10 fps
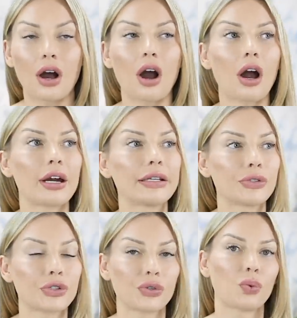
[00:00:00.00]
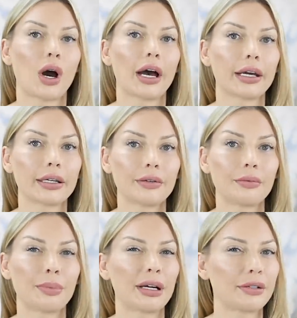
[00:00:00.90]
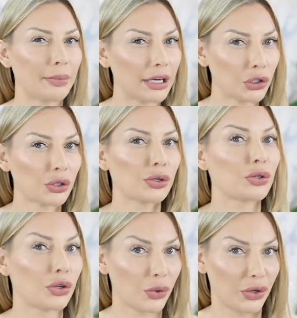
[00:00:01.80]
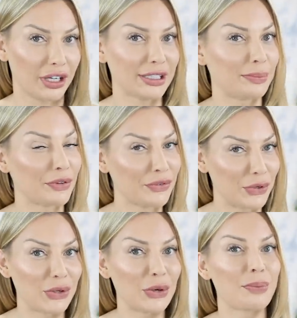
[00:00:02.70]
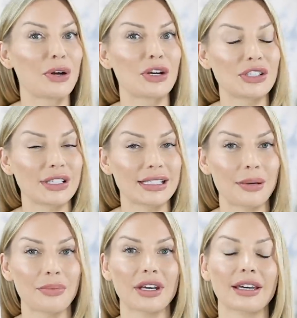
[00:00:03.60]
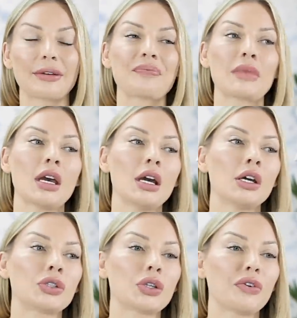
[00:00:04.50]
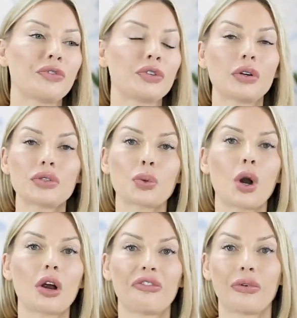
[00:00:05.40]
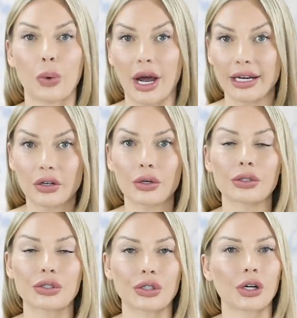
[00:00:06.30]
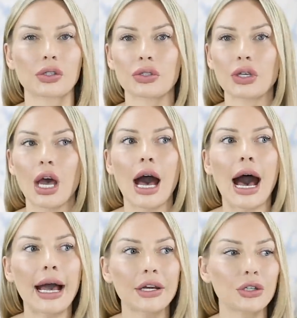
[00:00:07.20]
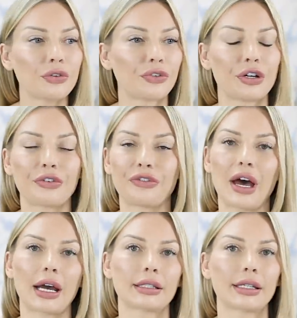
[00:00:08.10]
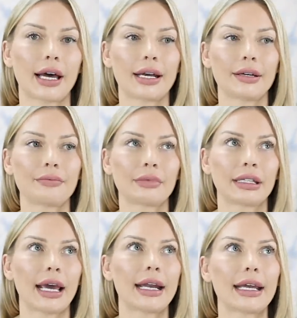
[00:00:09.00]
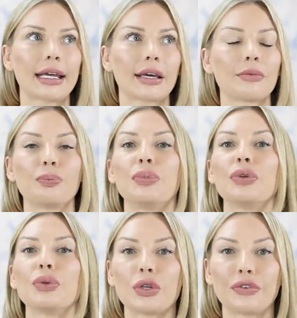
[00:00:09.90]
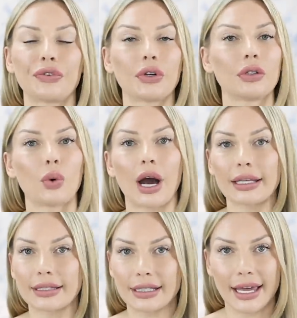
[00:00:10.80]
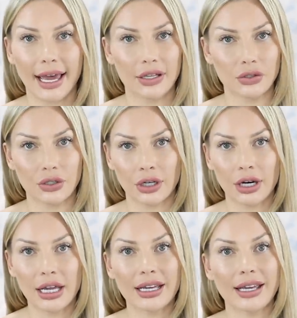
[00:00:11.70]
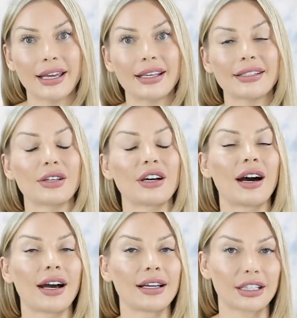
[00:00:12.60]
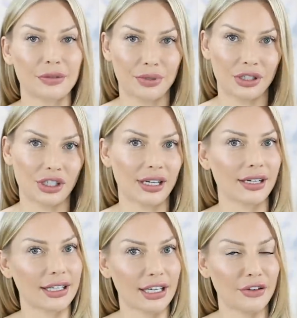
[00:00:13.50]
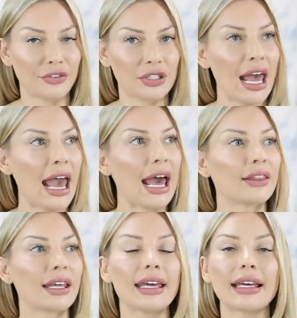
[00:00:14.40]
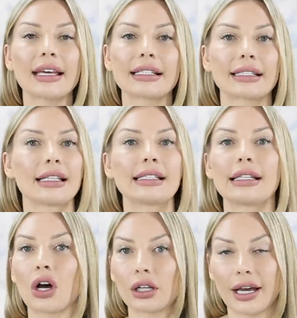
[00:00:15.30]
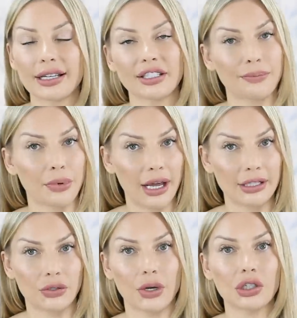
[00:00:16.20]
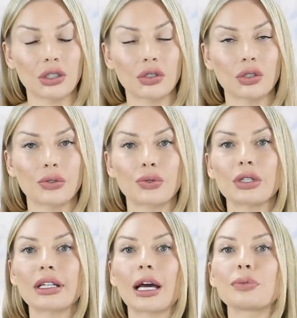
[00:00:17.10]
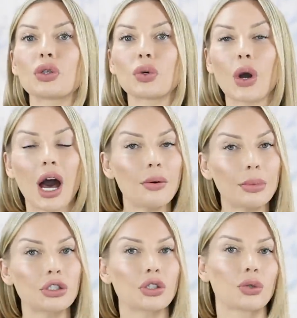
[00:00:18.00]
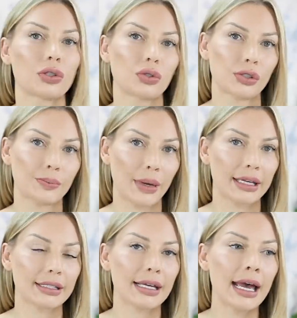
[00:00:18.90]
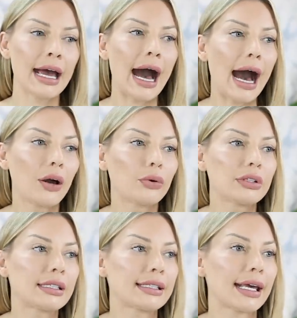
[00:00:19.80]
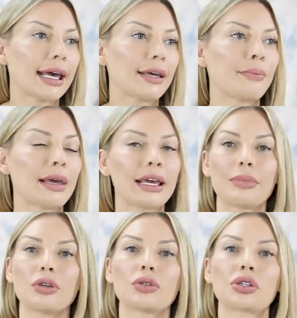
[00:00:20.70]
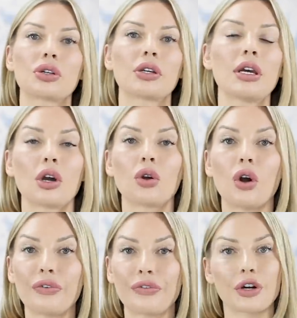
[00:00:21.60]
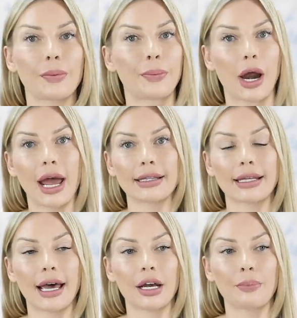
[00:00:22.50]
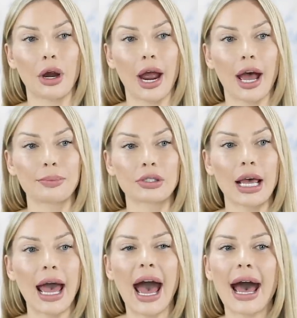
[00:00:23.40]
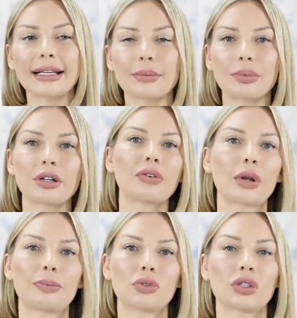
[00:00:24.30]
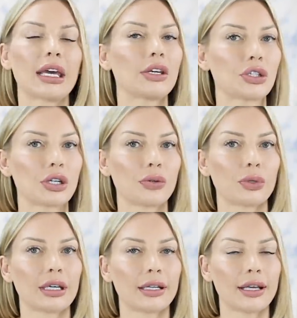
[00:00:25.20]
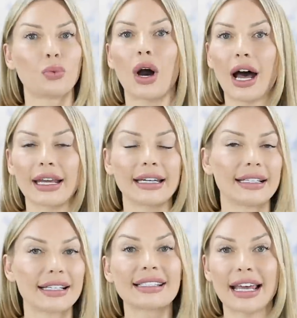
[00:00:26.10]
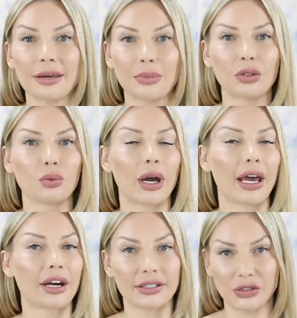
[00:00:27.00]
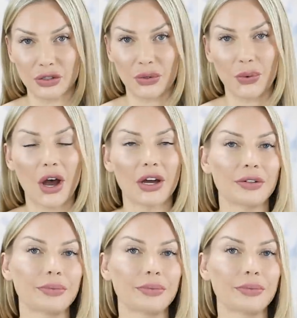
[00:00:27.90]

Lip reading: are into wine, but make sure you know this before you go purchase something. So for those who are wine connoisseurs, I know for a fact that getting a beautiful wine decanter is a highly appreciated gift. And they exist in all kinds of price ranges. So it's really up to you how much you want to spend. I would say maybe you should go for a brand that perhaps has a bit of a reputation within wine and tableware and so on.